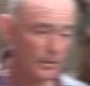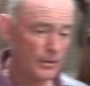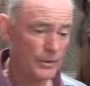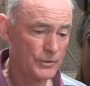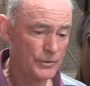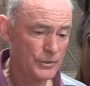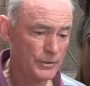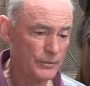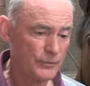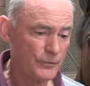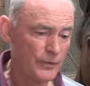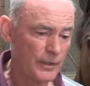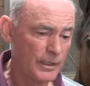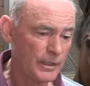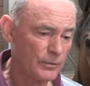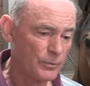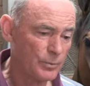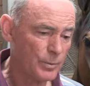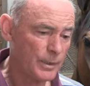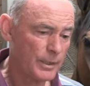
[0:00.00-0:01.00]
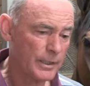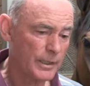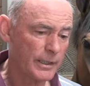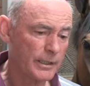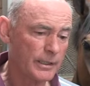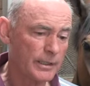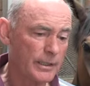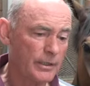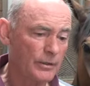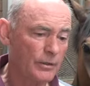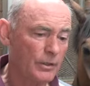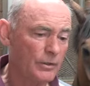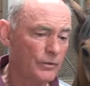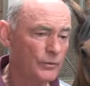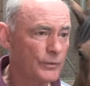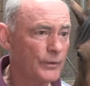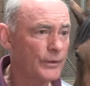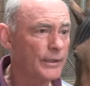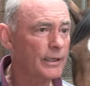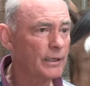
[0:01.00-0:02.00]
The two fillies' work
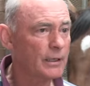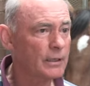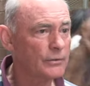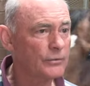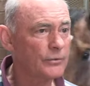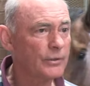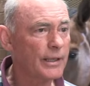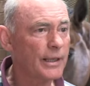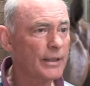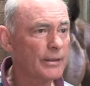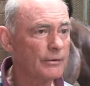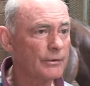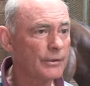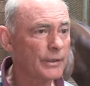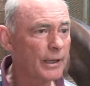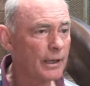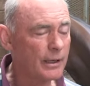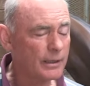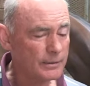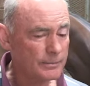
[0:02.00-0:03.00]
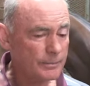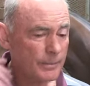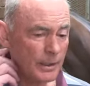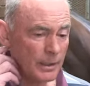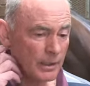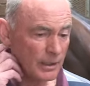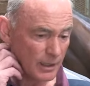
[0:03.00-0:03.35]
is very close together at home.